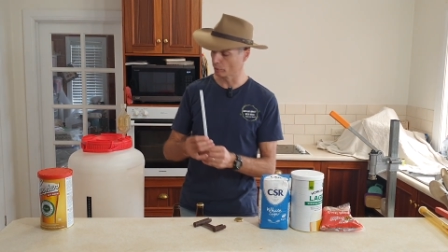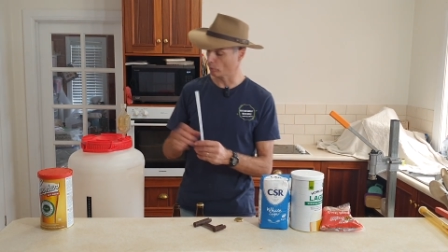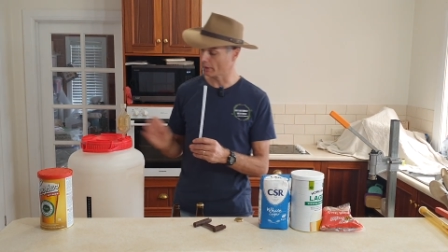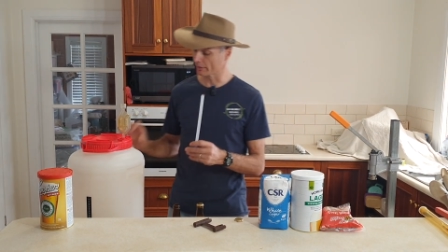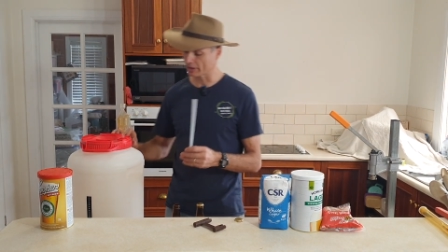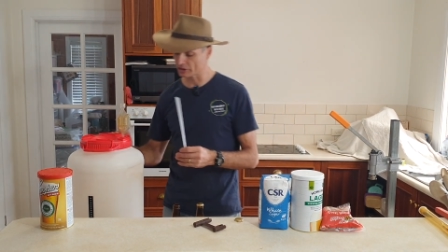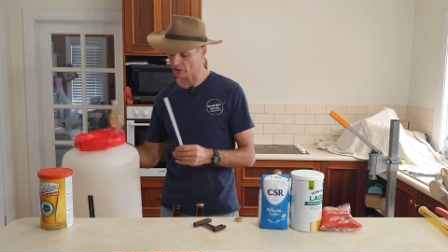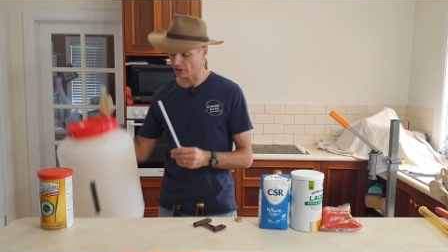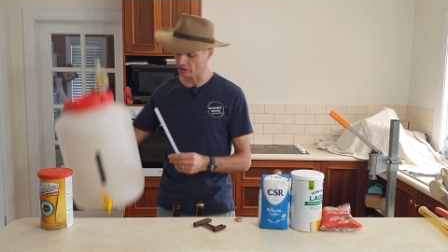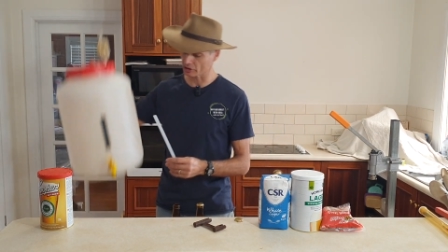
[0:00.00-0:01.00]
put one of
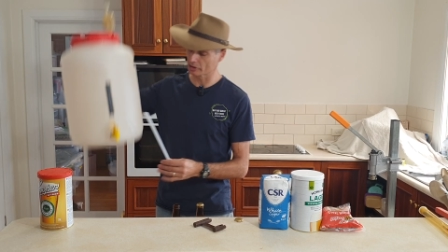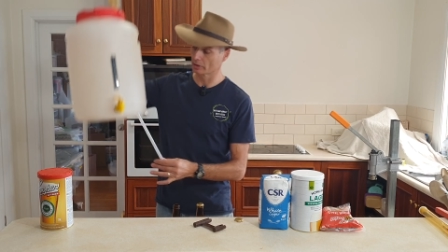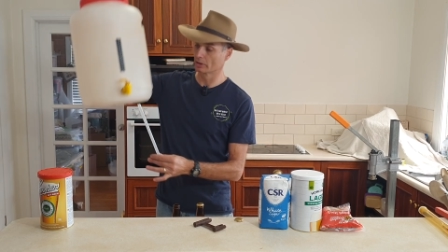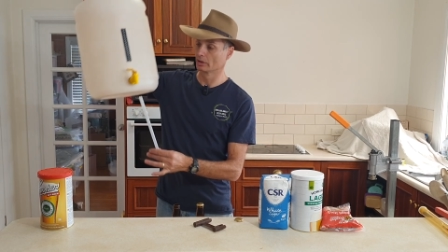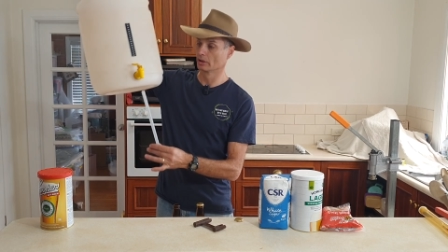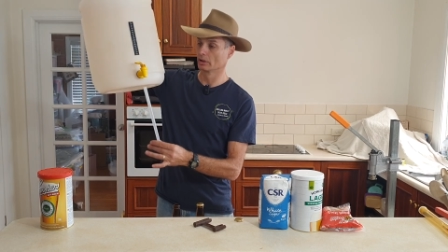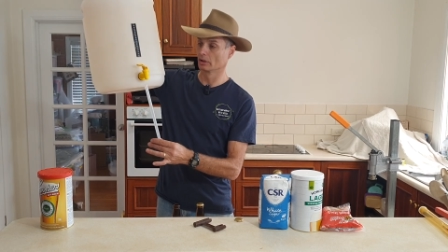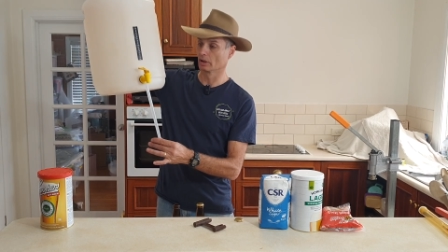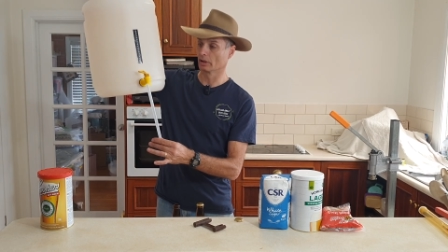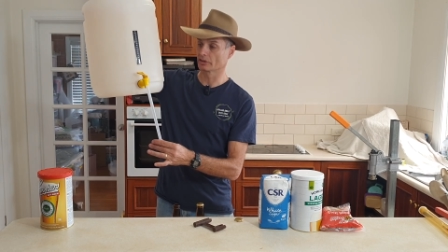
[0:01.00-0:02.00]
these things
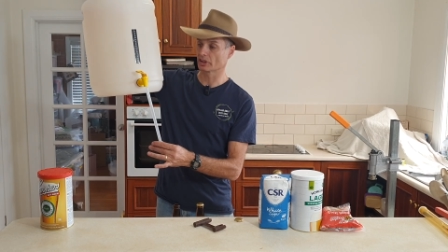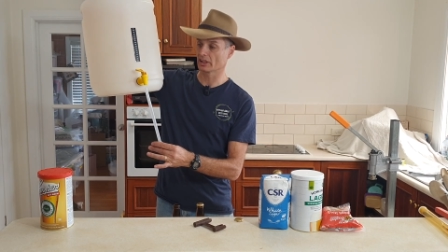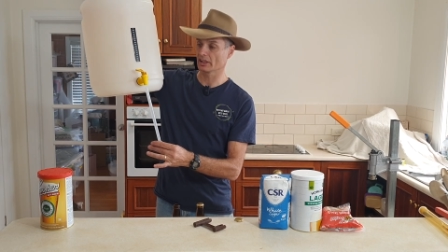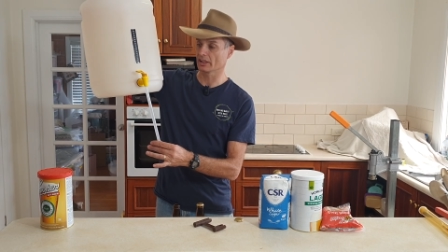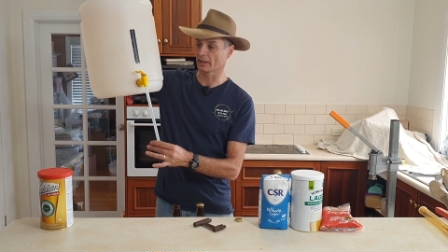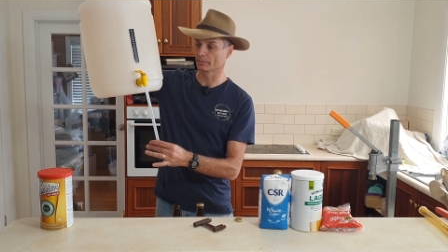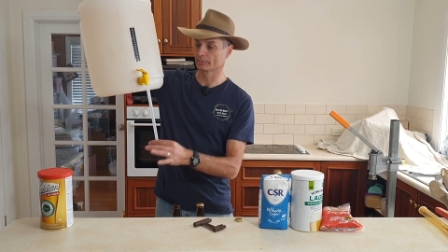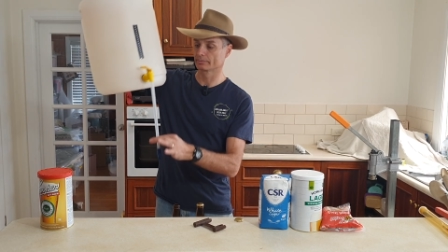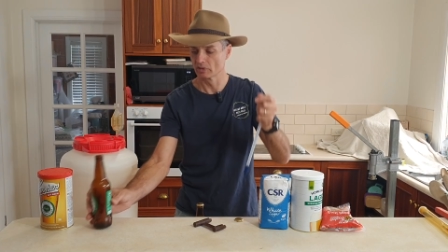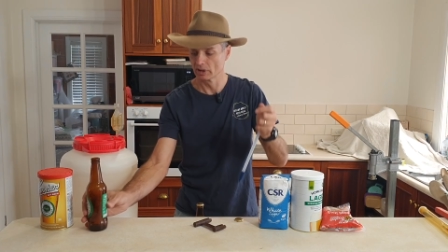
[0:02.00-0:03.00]
onto here.
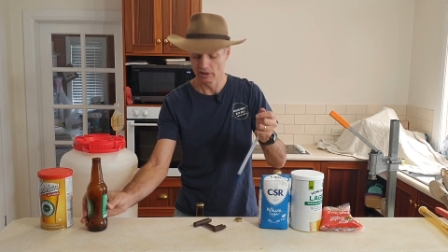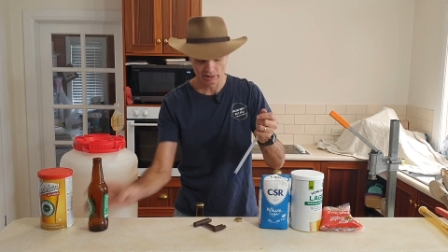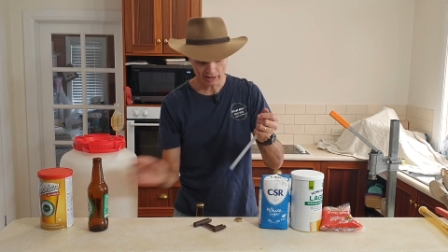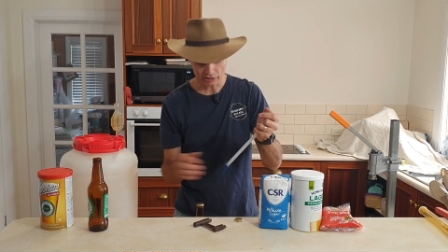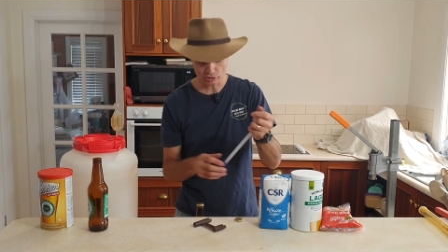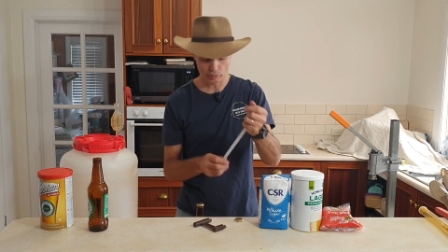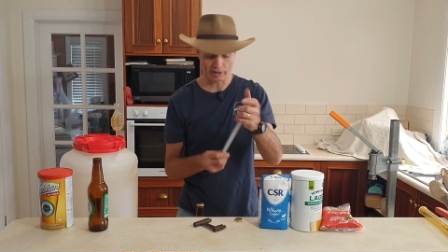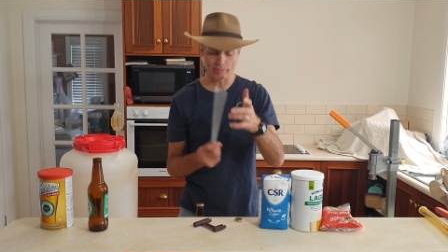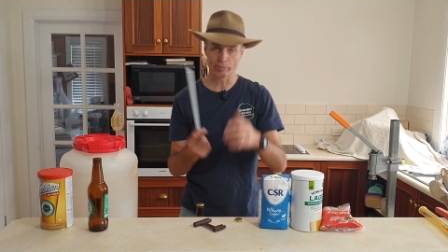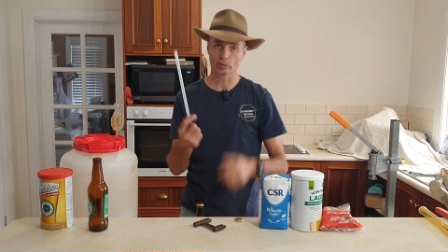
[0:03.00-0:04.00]
That is
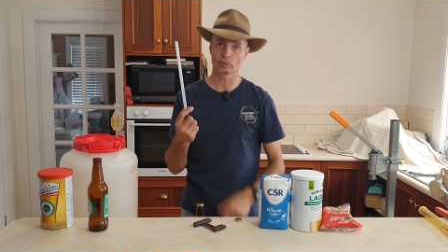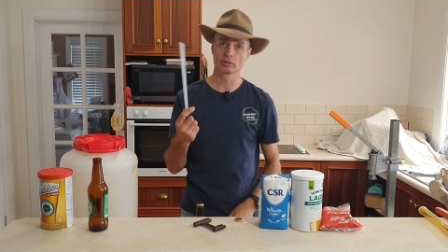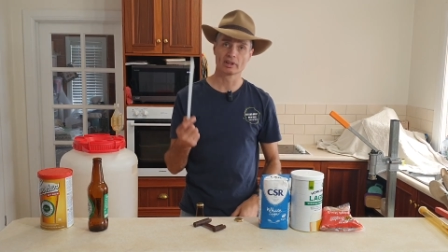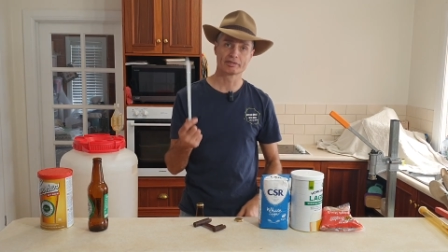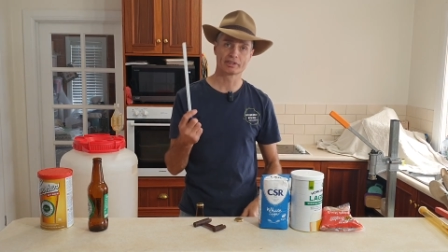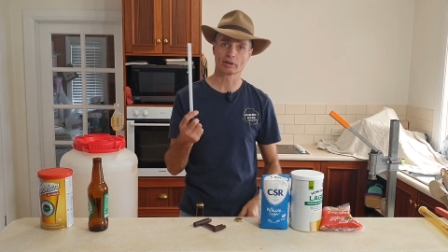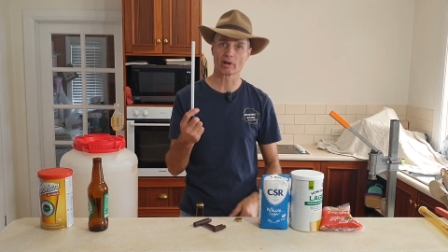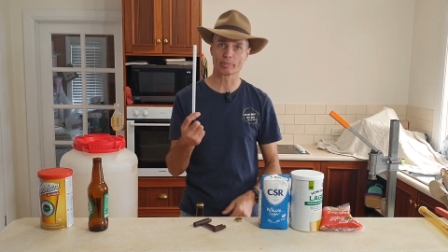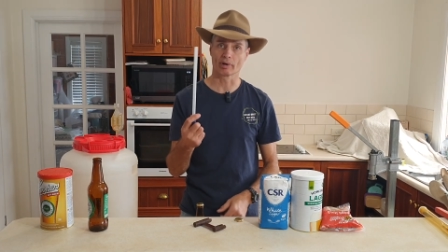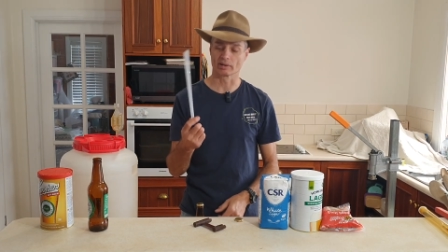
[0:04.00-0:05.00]
called a bottle
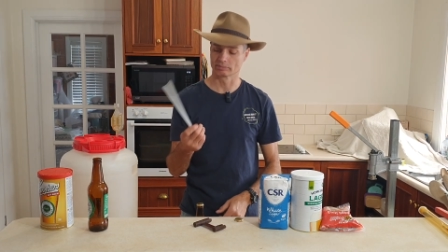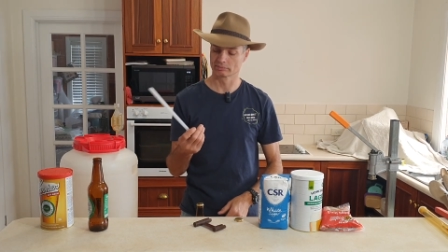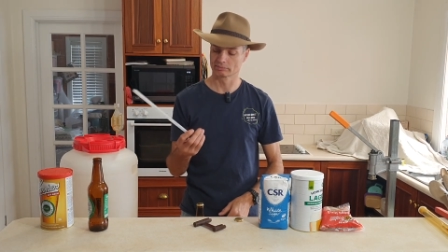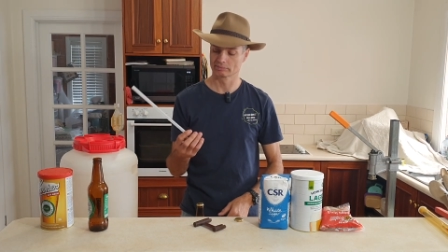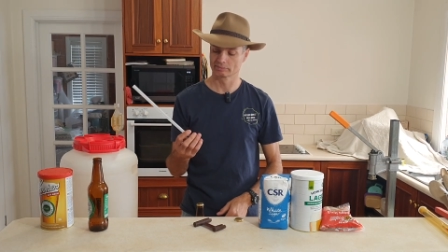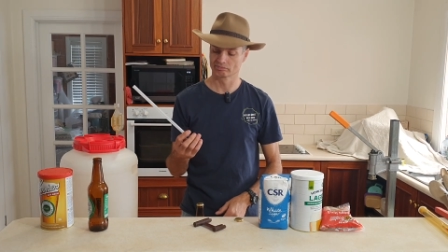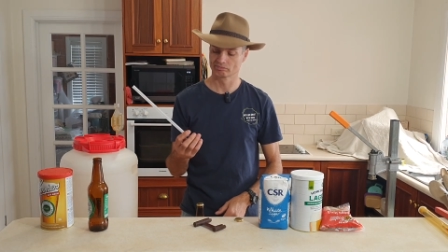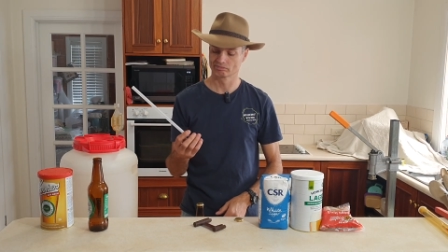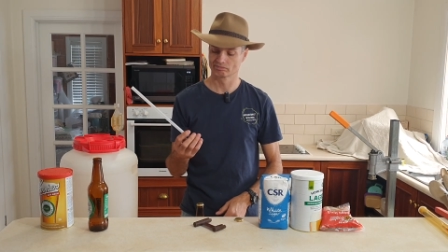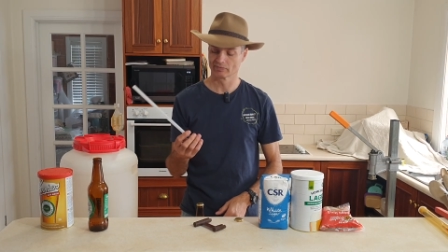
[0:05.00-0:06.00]
filler-upperer.
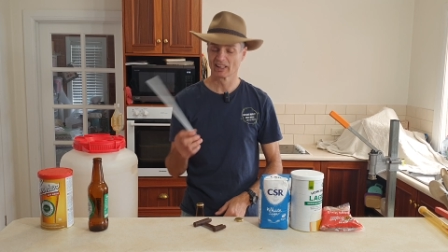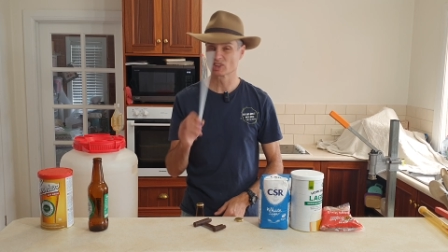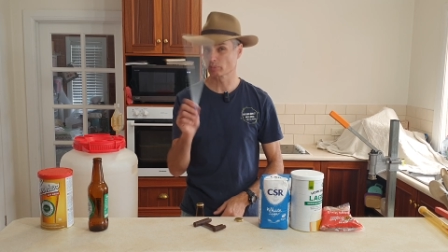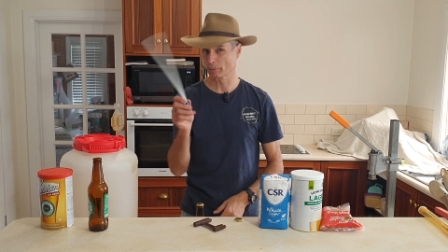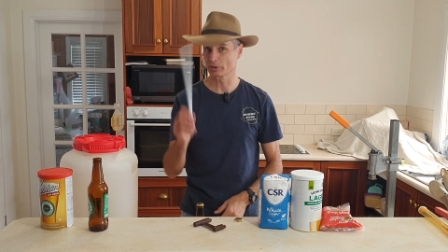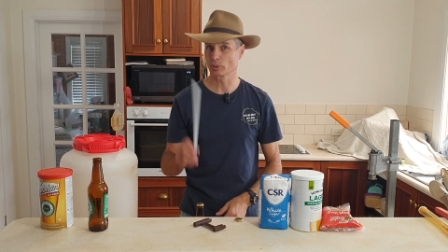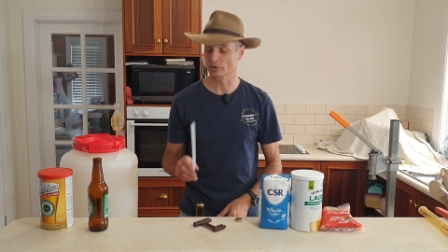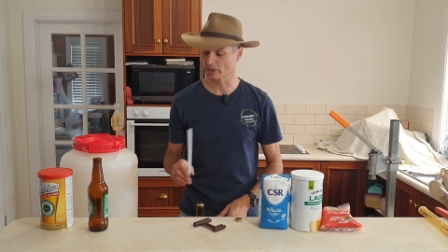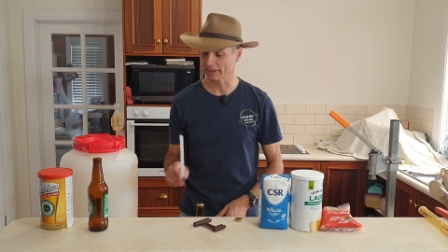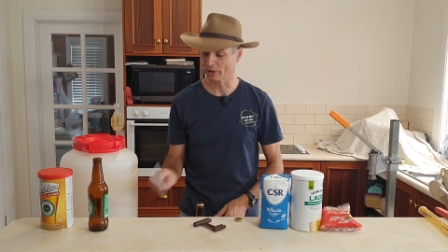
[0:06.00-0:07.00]
It's probably
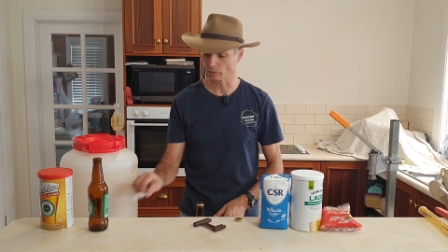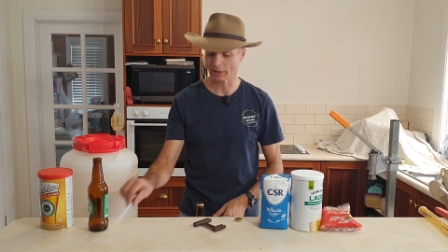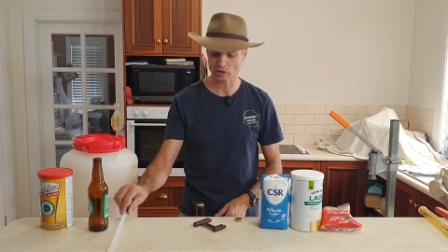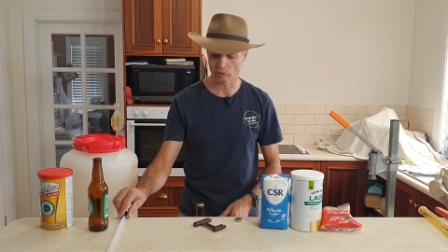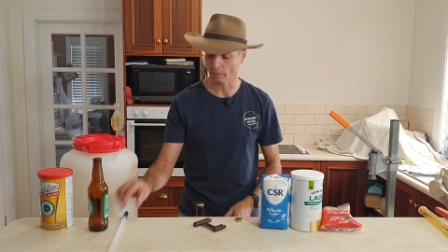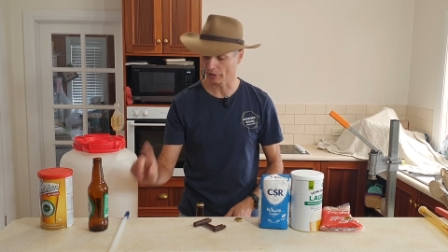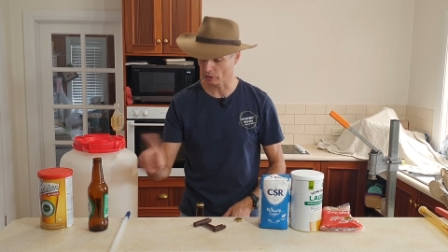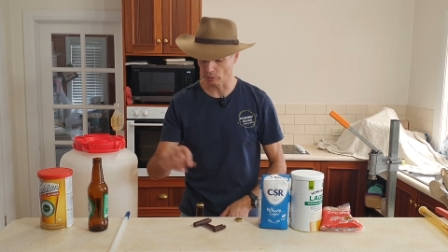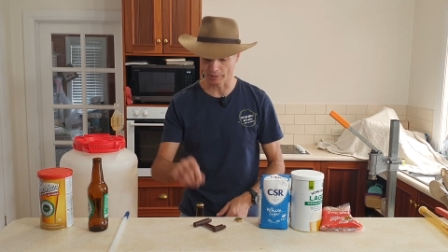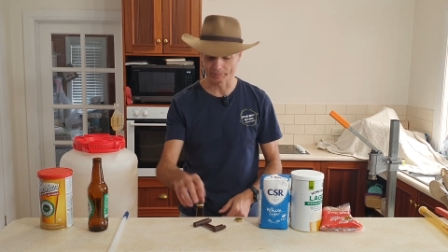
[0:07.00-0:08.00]
called something else, but that's what I'm going
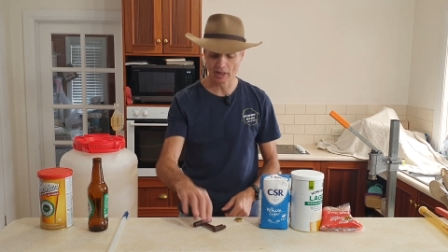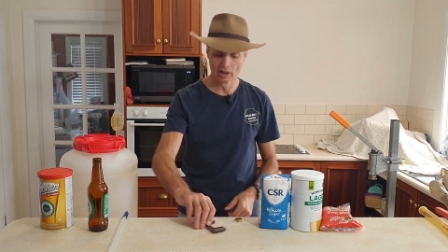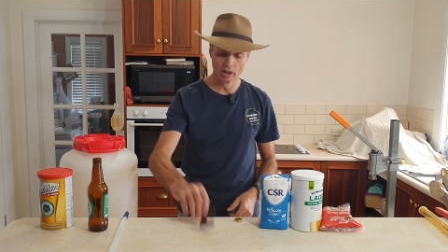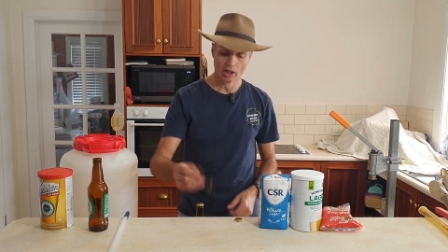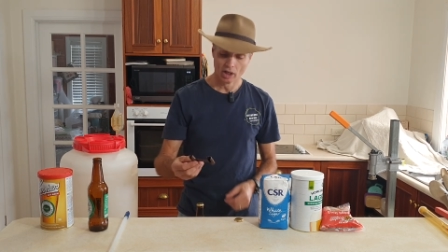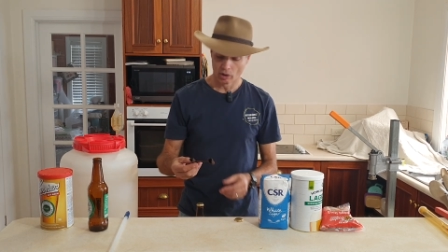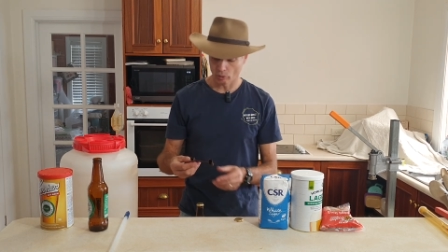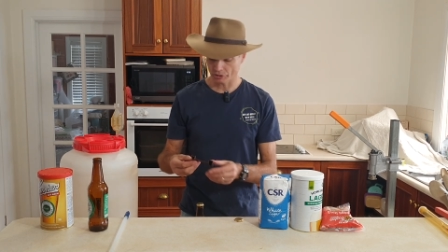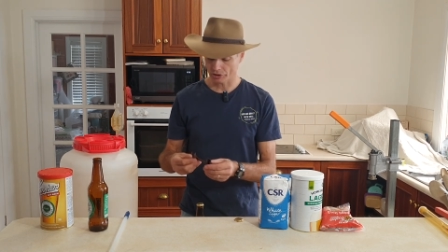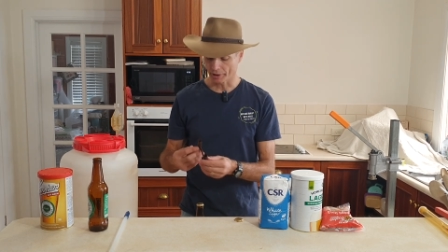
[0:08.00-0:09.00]
to call it.
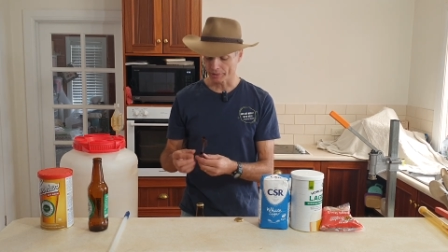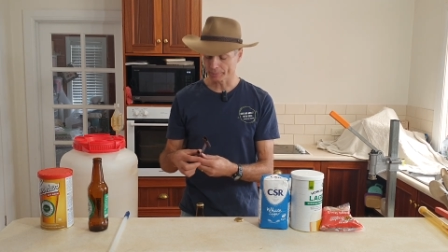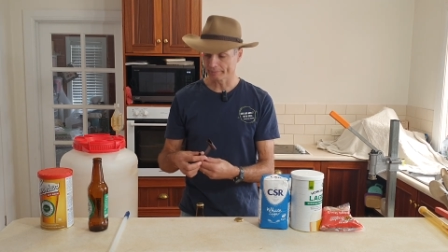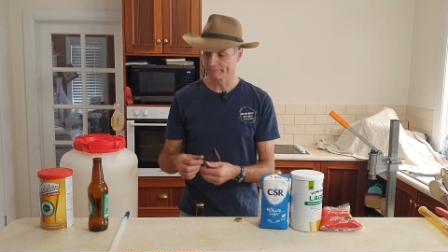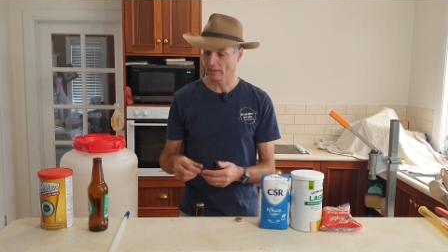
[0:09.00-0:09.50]
Also,